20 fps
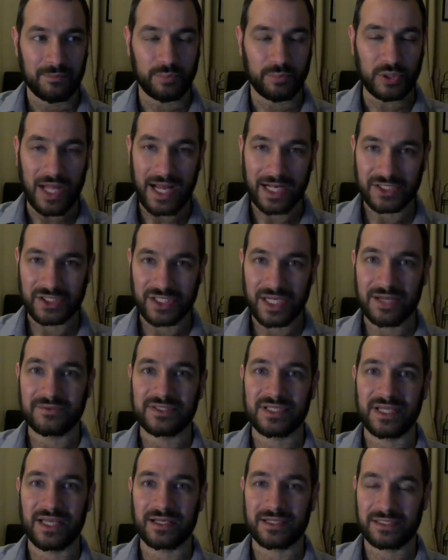Blockchain
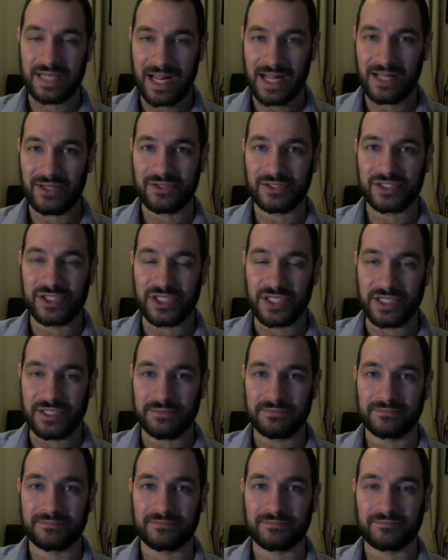technology
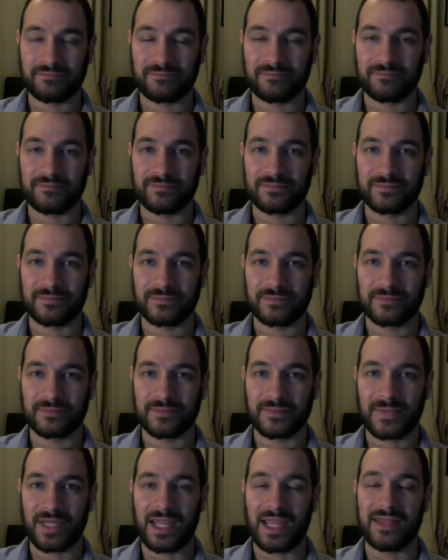
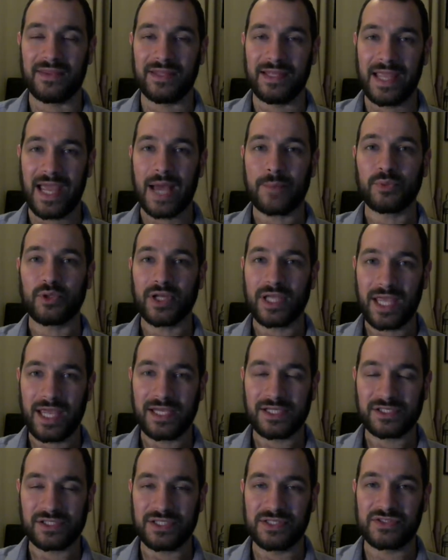and the
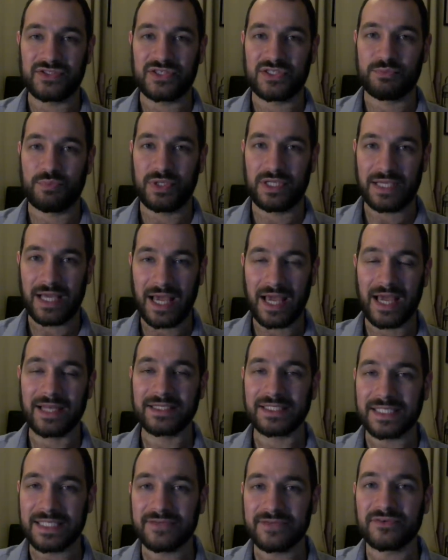applications is
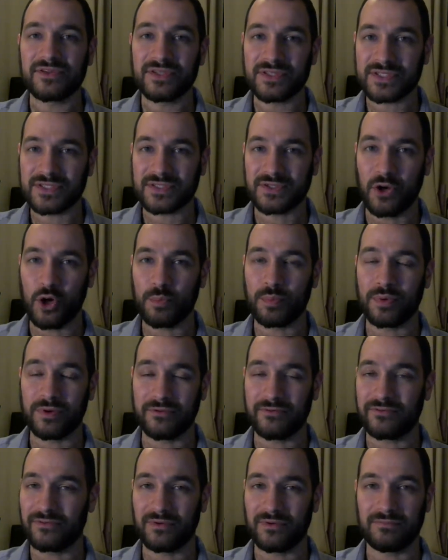beyond even the scope
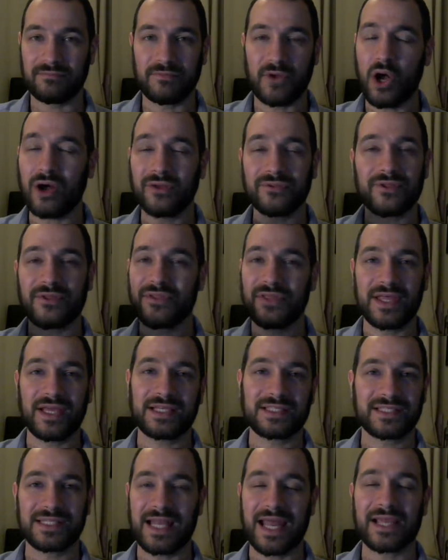of all the
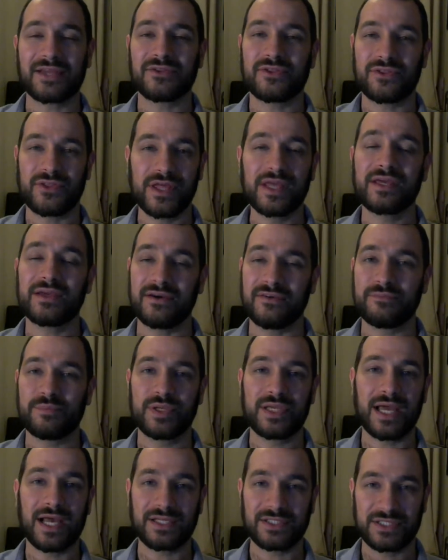things that I could think of
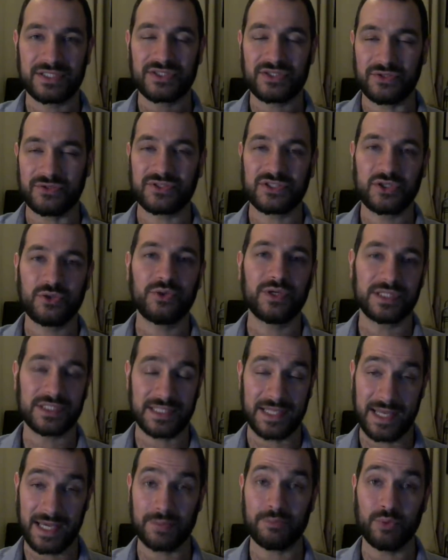beyond just those 2
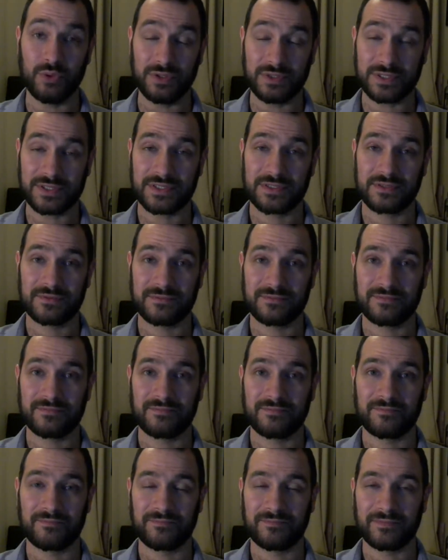examples.
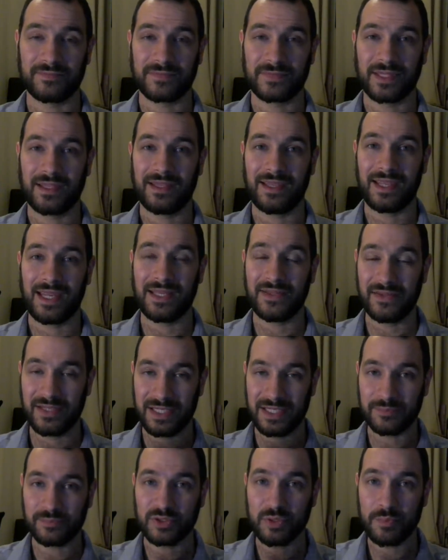And the
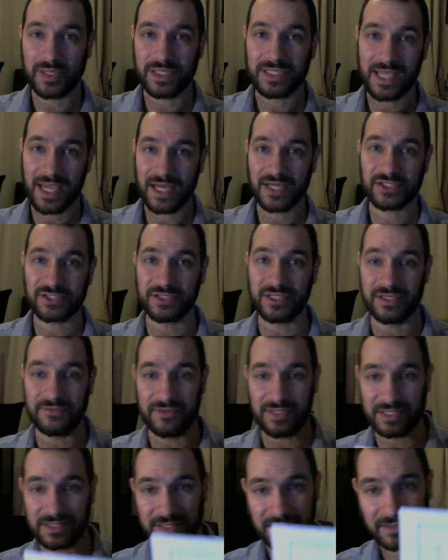implementation of
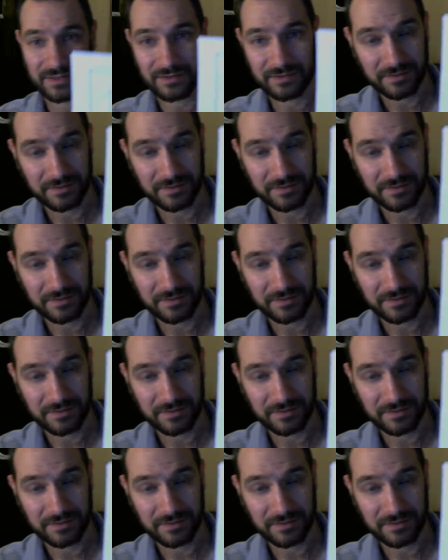it